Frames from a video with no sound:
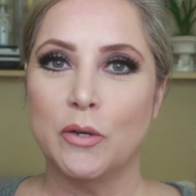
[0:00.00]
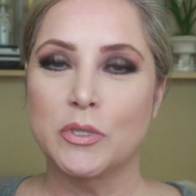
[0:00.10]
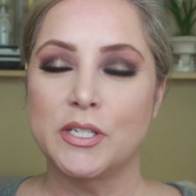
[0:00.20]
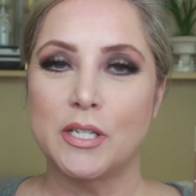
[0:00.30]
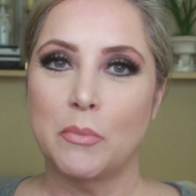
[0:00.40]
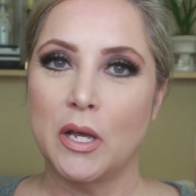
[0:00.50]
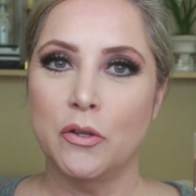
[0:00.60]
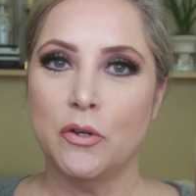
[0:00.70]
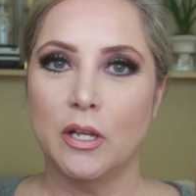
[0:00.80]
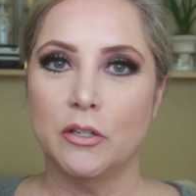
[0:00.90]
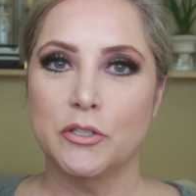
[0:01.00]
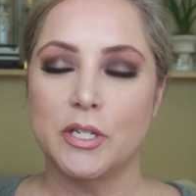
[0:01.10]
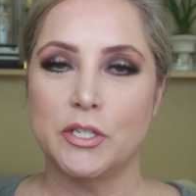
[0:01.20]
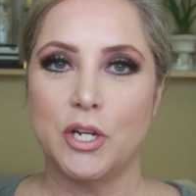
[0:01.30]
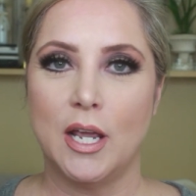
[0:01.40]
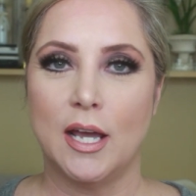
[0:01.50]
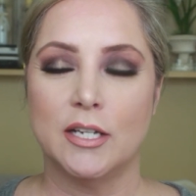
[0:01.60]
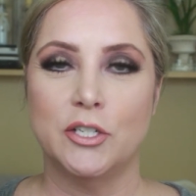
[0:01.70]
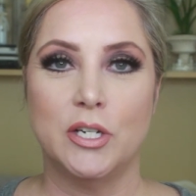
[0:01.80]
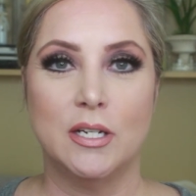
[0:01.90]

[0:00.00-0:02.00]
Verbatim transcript: there were some other colors that she had.